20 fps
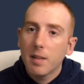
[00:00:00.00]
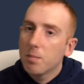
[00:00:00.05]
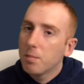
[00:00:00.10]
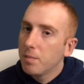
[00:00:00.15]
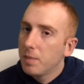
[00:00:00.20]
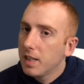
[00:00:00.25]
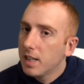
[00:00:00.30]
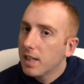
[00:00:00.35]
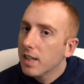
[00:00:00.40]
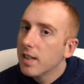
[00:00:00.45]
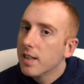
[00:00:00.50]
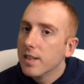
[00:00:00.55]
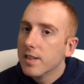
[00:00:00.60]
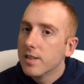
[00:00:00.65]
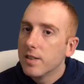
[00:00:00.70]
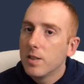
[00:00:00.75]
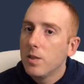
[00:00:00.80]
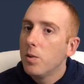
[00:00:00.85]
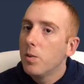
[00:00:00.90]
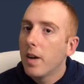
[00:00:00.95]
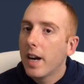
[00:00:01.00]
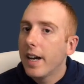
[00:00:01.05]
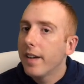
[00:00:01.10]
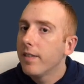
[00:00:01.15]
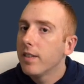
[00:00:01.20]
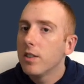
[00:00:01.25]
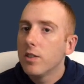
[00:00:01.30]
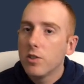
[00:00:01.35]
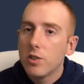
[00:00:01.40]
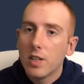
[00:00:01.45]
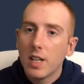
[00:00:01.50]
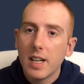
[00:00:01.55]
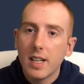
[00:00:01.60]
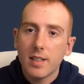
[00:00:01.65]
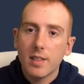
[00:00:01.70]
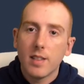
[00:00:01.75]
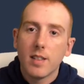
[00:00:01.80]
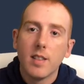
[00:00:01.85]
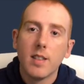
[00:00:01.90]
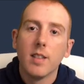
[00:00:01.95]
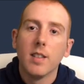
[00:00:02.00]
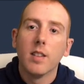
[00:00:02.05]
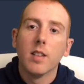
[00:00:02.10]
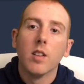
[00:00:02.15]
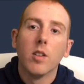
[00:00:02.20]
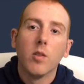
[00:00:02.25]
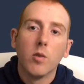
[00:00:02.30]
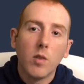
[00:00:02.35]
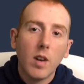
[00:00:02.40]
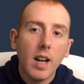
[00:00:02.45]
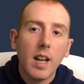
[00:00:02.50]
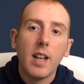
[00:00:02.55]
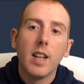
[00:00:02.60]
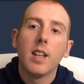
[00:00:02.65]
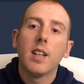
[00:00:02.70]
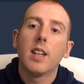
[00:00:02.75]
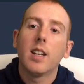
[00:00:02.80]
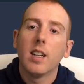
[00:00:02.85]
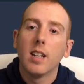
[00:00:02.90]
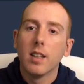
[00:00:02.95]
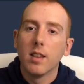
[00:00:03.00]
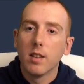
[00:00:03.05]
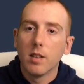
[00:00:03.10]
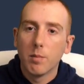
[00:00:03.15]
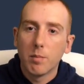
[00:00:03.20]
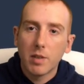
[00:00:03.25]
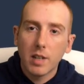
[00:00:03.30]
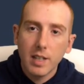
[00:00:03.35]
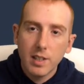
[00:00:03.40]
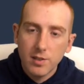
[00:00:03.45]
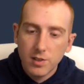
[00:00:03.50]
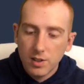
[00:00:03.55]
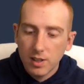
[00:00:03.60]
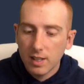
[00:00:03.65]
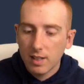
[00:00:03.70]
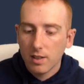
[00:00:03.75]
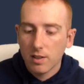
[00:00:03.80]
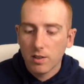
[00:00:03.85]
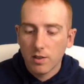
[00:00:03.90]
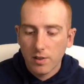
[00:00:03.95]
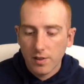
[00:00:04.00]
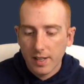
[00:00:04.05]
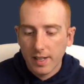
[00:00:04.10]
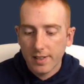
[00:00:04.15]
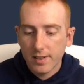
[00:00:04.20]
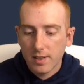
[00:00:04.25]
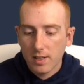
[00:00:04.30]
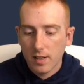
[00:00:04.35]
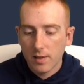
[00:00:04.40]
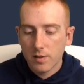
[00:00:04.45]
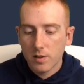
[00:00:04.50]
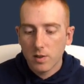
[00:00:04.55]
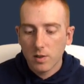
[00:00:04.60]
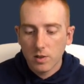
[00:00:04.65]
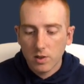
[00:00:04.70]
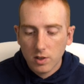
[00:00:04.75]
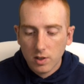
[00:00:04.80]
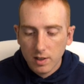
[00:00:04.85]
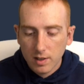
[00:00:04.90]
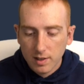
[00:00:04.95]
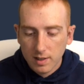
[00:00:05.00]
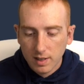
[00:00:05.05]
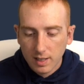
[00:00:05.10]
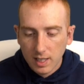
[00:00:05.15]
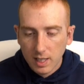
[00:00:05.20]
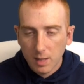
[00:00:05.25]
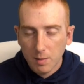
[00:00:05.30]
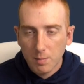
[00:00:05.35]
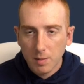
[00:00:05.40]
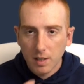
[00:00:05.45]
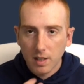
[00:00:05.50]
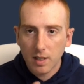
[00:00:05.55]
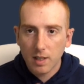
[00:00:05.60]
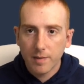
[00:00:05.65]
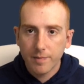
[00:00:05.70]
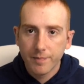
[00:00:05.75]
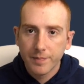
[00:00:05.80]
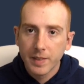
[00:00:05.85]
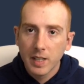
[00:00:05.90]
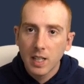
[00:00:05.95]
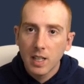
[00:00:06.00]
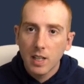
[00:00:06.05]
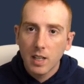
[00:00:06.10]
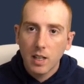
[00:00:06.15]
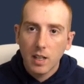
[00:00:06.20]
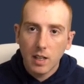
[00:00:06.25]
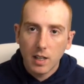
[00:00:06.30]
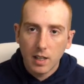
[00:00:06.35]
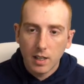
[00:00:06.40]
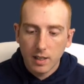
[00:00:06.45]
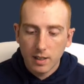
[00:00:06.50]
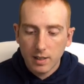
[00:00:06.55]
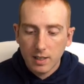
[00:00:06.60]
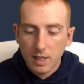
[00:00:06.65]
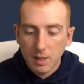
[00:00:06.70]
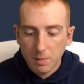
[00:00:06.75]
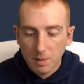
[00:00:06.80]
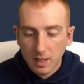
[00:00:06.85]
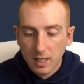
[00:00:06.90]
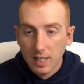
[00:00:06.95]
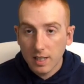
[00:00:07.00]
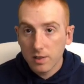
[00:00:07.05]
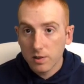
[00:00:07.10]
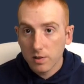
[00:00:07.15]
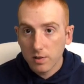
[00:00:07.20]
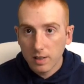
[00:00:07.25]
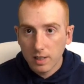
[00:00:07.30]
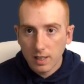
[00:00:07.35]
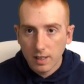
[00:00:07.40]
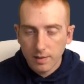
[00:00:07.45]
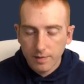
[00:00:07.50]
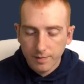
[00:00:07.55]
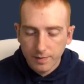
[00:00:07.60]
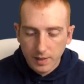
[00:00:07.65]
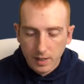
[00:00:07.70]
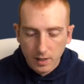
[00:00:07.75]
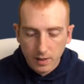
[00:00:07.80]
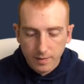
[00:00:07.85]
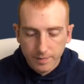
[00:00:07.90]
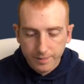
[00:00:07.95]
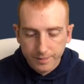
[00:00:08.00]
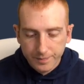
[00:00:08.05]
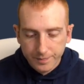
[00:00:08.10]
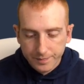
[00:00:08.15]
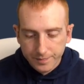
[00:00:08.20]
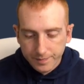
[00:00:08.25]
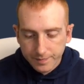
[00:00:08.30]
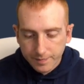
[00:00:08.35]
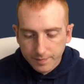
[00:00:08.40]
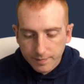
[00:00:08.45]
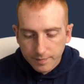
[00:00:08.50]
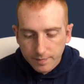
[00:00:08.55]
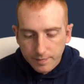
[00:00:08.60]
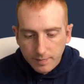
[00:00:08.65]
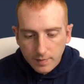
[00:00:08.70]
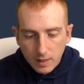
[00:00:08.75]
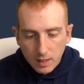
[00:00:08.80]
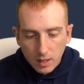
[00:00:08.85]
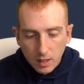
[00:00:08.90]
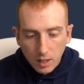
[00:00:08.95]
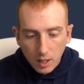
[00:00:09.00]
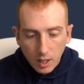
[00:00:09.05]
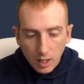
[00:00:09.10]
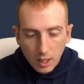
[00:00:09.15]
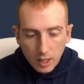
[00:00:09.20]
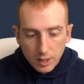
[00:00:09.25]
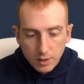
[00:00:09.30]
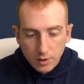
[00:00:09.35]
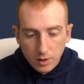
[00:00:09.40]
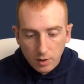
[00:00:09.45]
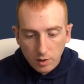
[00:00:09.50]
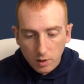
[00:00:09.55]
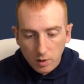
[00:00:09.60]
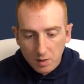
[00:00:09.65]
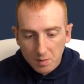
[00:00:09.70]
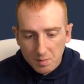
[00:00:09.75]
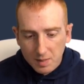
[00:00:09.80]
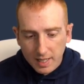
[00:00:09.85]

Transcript: because you haven't checked the rank and the pricing and all that stuff. So it's good to keep it uh, keep a cancel date there. So going